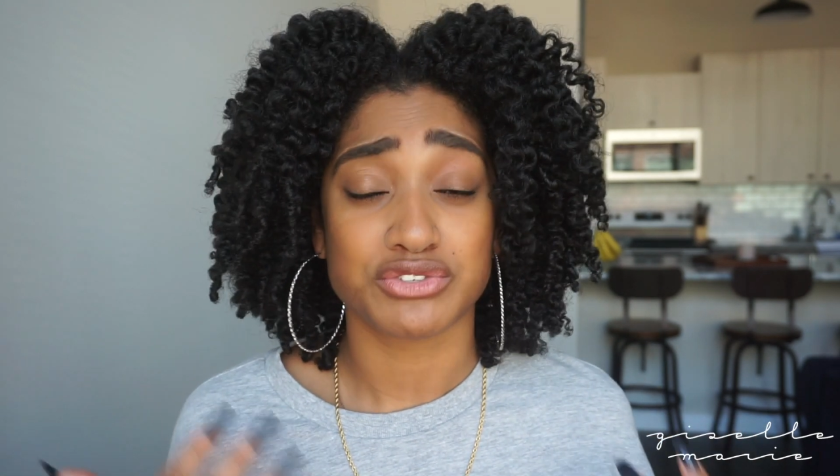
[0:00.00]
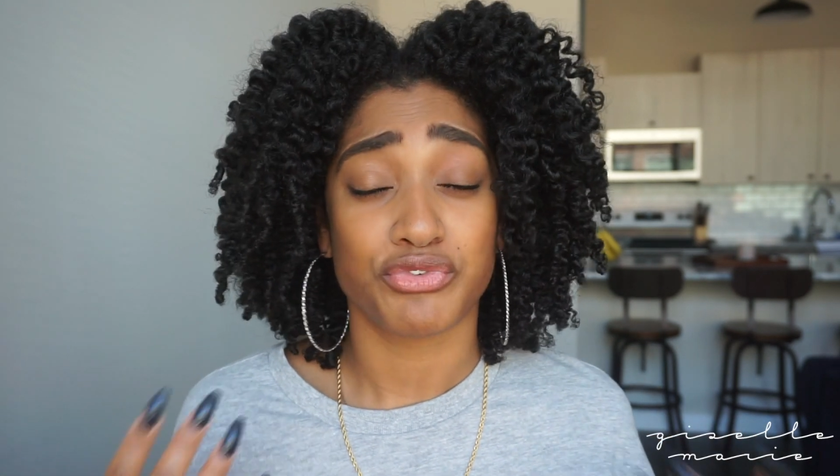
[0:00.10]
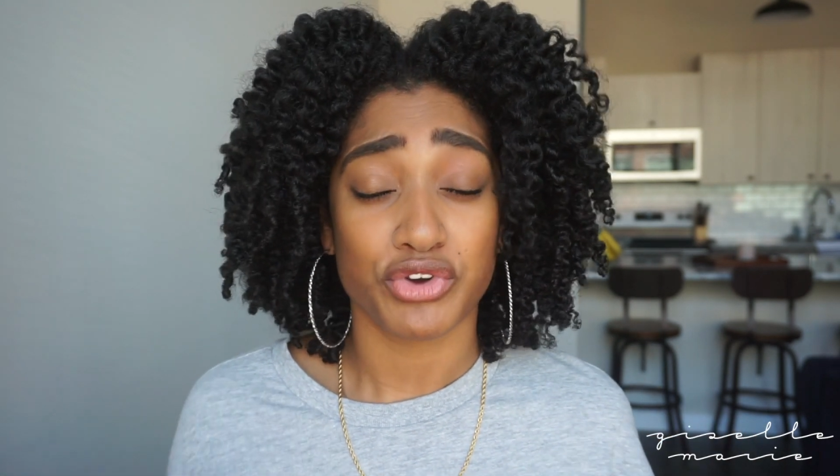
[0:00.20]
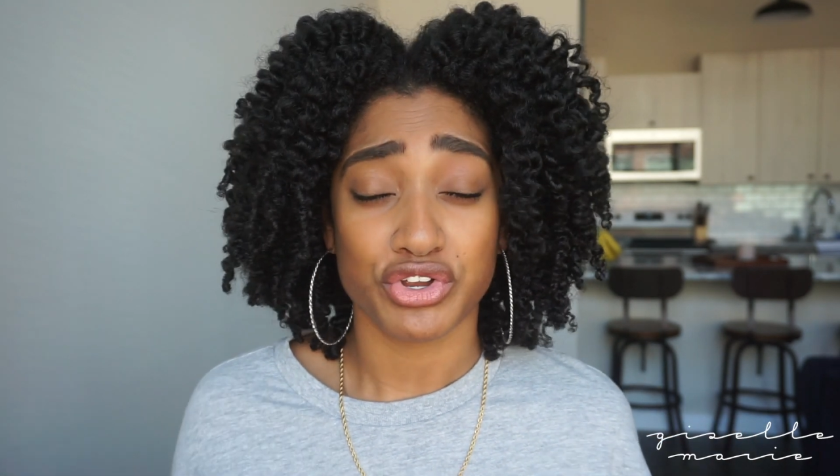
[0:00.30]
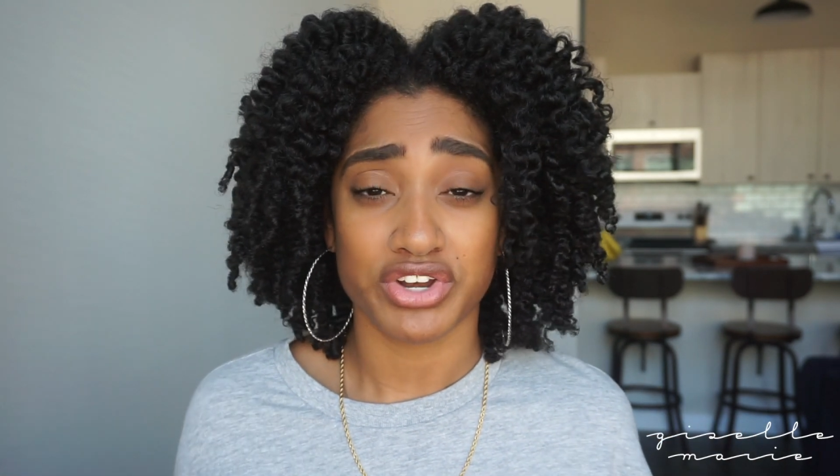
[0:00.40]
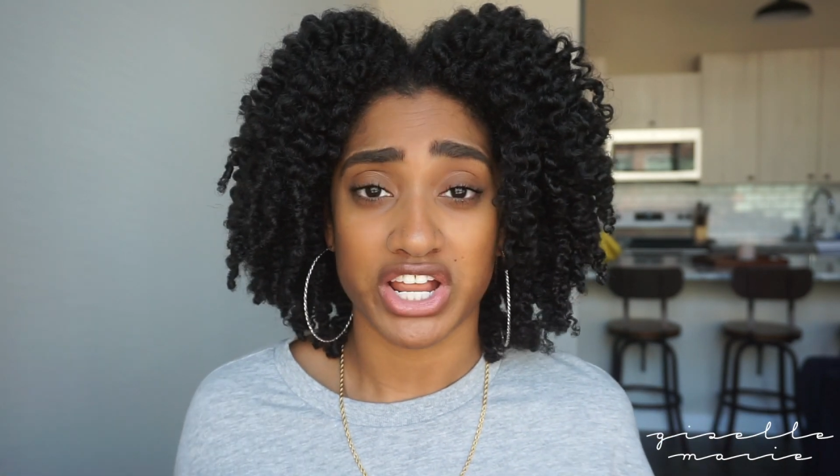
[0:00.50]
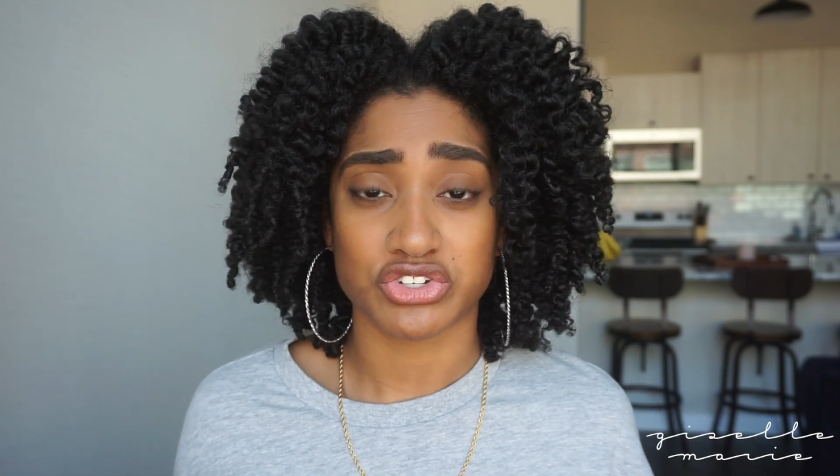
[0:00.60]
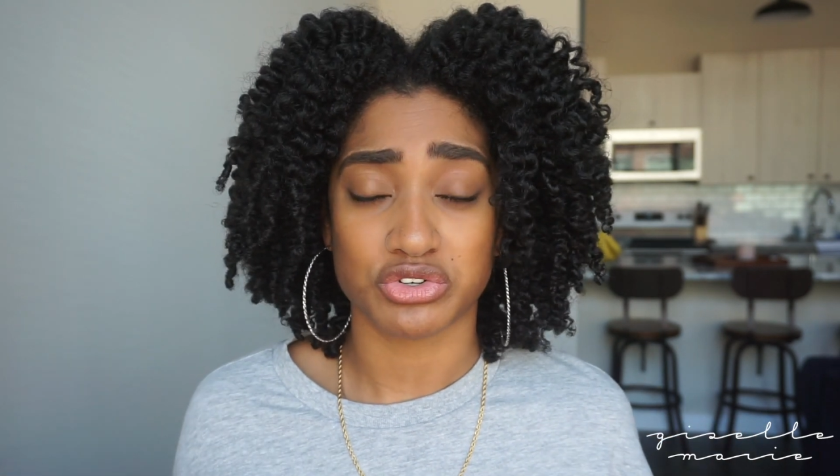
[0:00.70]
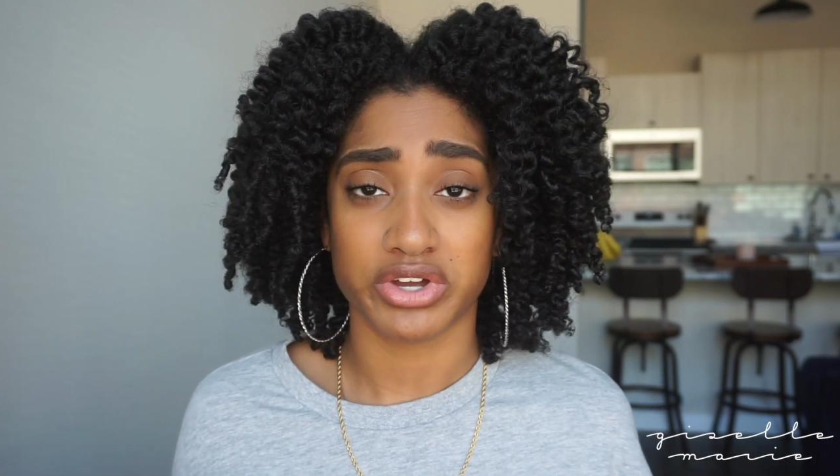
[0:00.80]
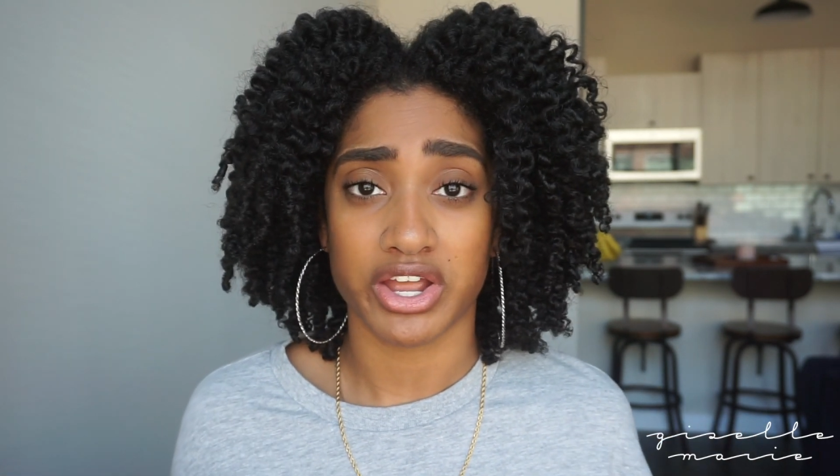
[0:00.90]
for your
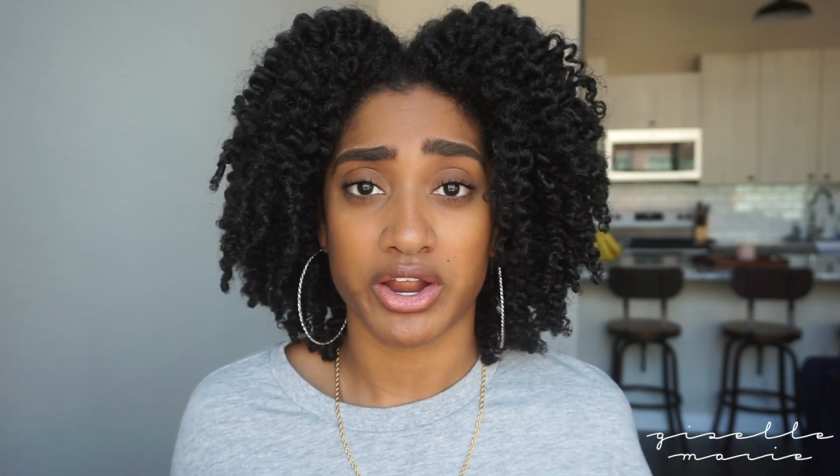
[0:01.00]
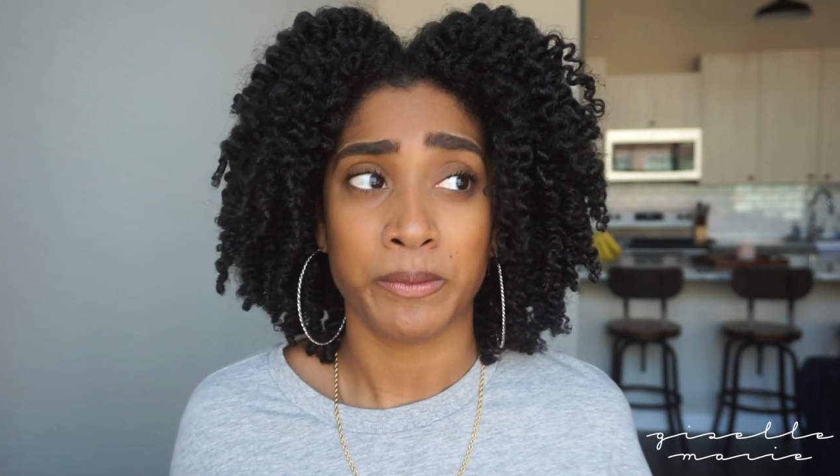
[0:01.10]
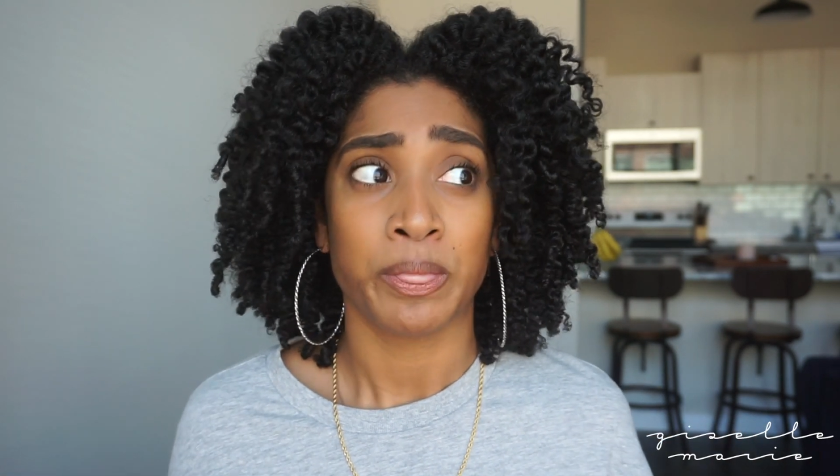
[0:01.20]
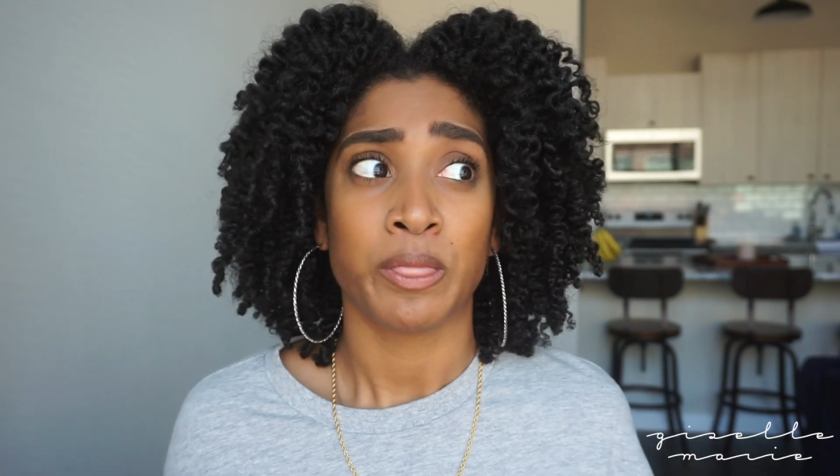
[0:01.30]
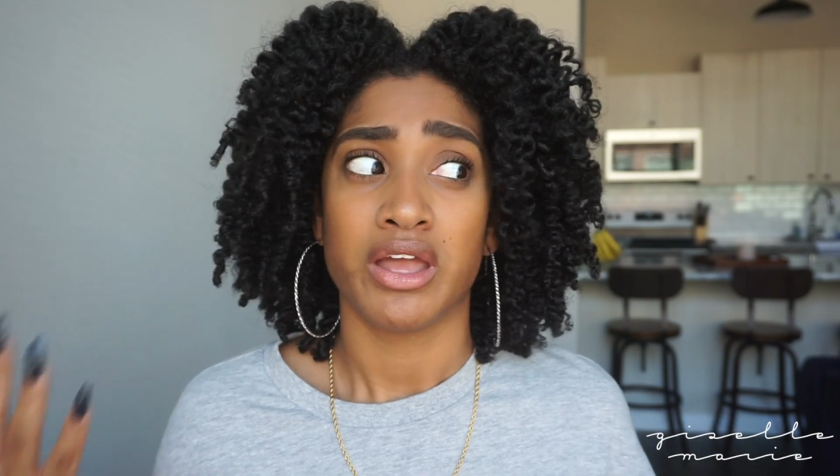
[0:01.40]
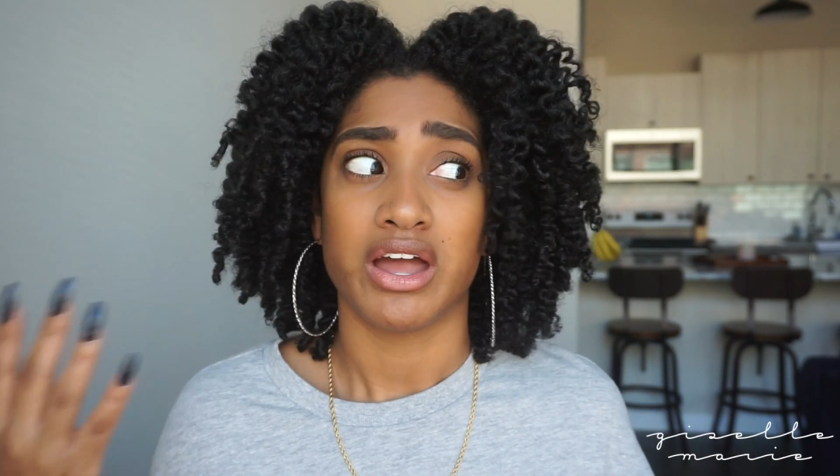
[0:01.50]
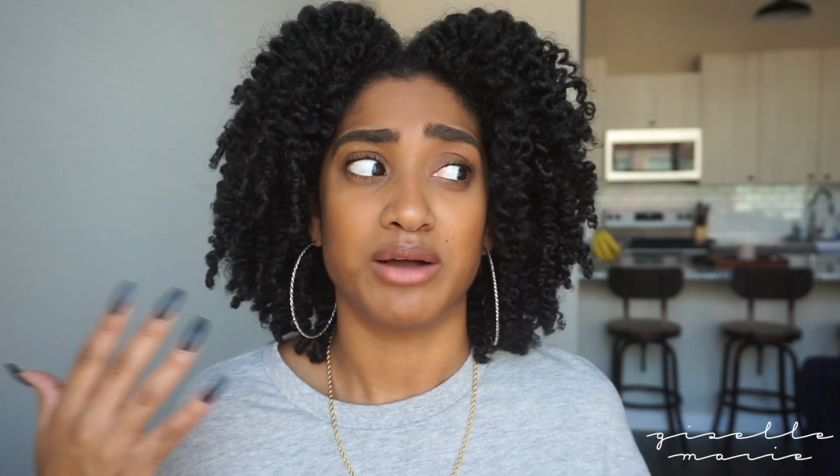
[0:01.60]
natural hair.